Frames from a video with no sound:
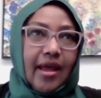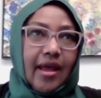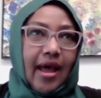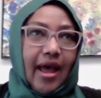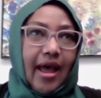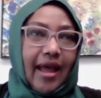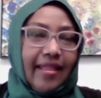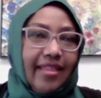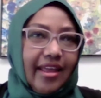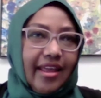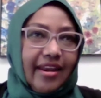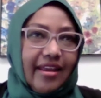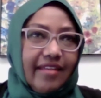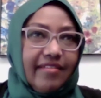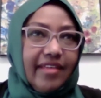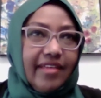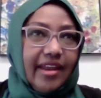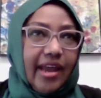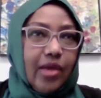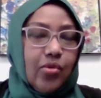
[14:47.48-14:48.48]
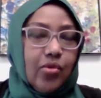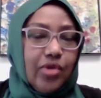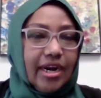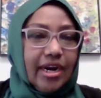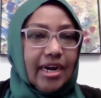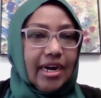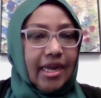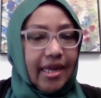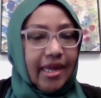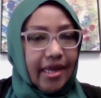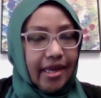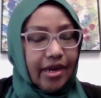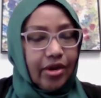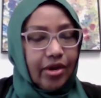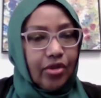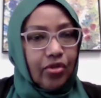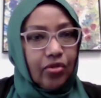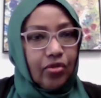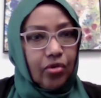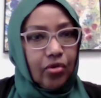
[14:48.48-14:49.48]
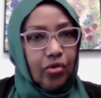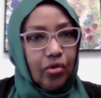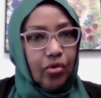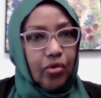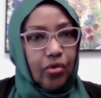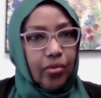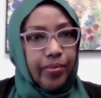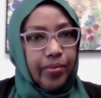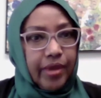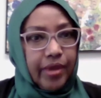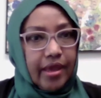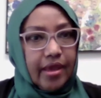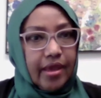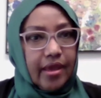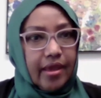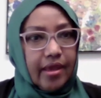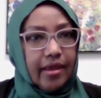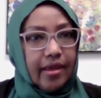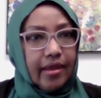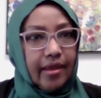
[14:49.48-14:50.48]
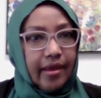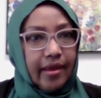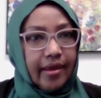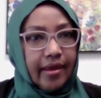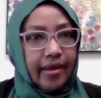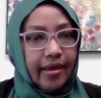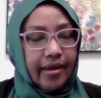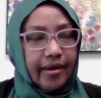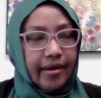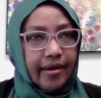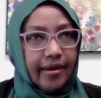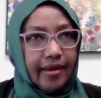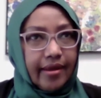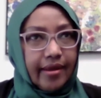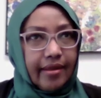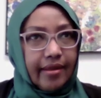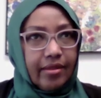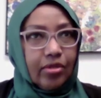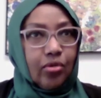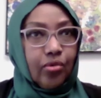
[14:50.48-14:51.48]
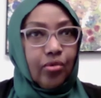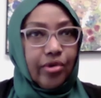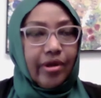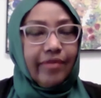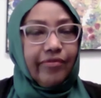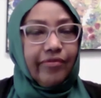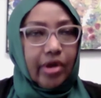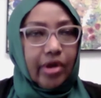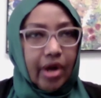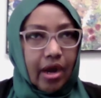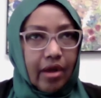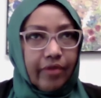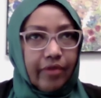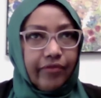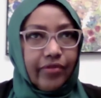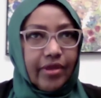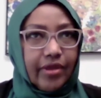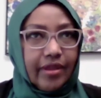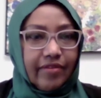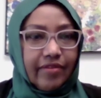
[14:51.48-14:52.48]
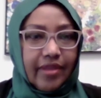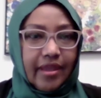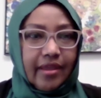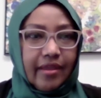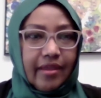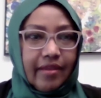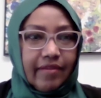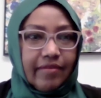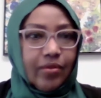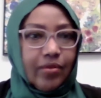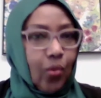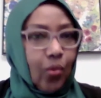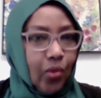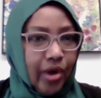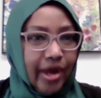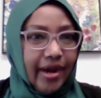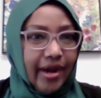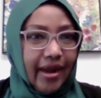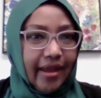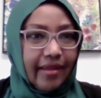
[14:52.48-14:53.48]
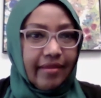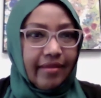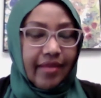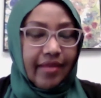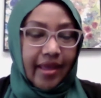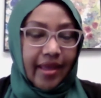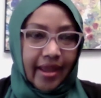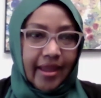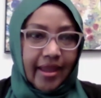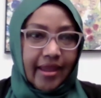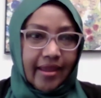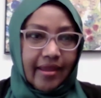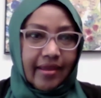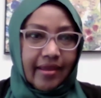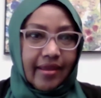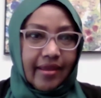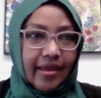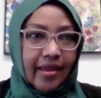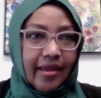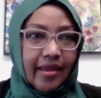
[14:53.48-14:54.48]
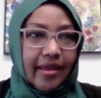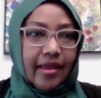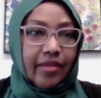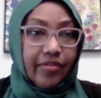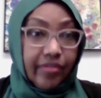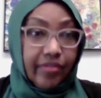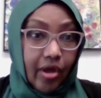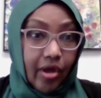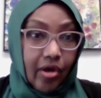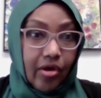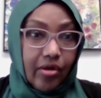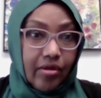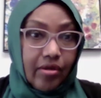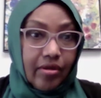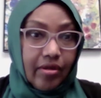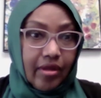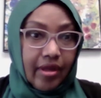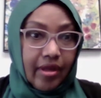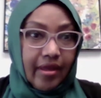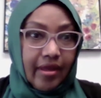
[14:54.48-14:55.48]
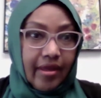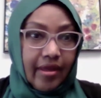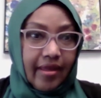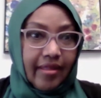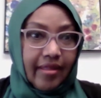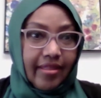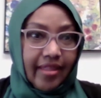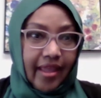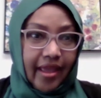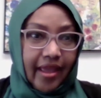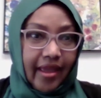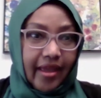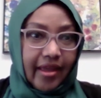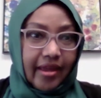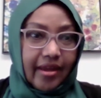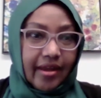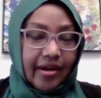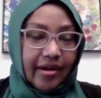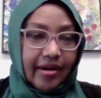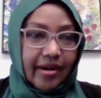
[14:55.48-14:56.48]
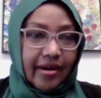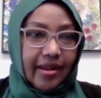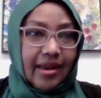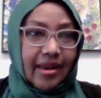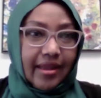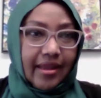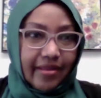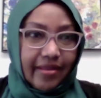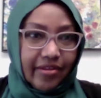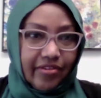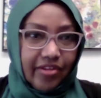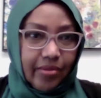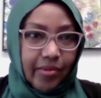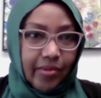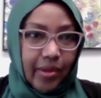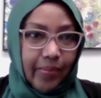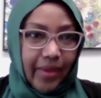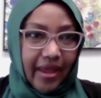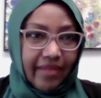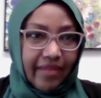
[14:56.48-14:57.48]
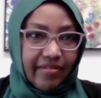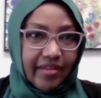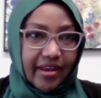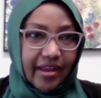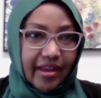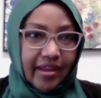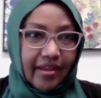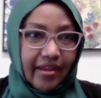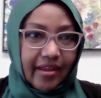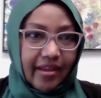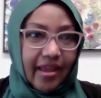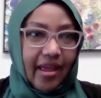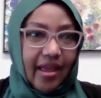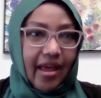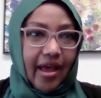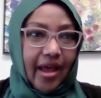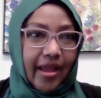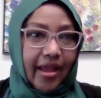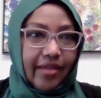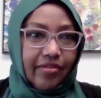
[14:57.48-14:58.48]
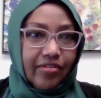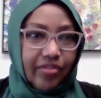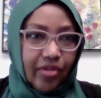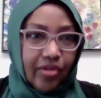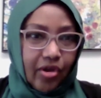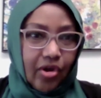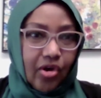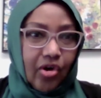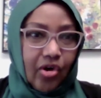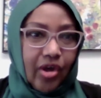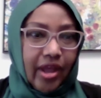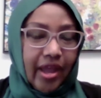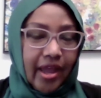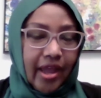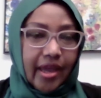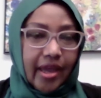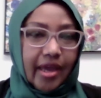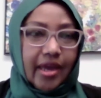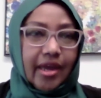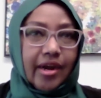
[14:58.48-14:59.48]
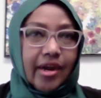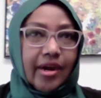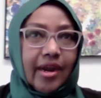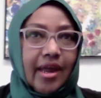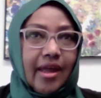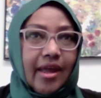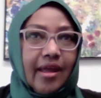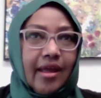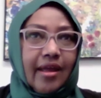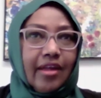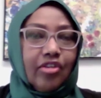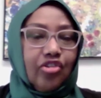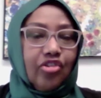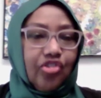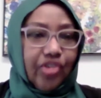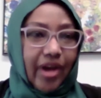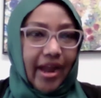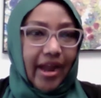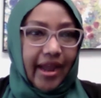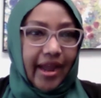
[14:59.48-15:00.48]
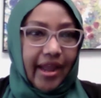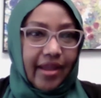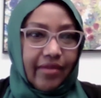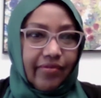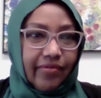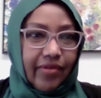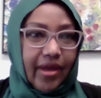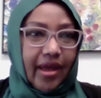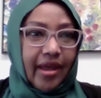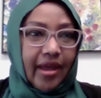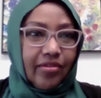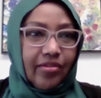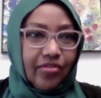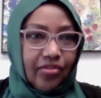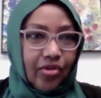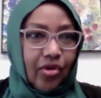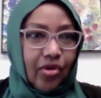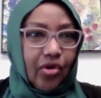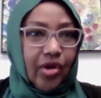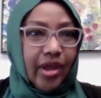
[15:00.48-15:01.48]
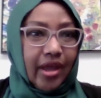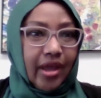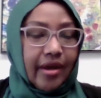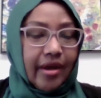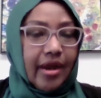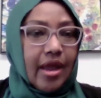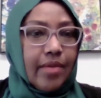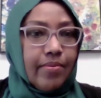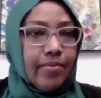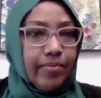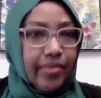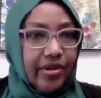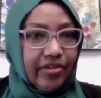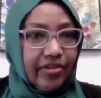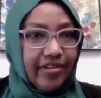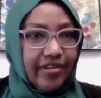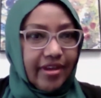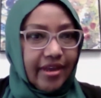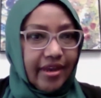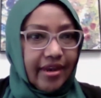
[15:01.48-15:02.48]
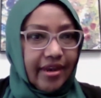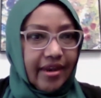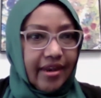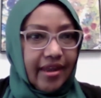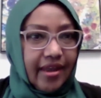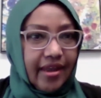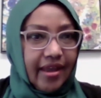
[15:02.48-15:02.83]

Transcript: And the reason I wanted her to be to run for office is one, I saw her leadership capacity I saw her drive, I saw her ambition,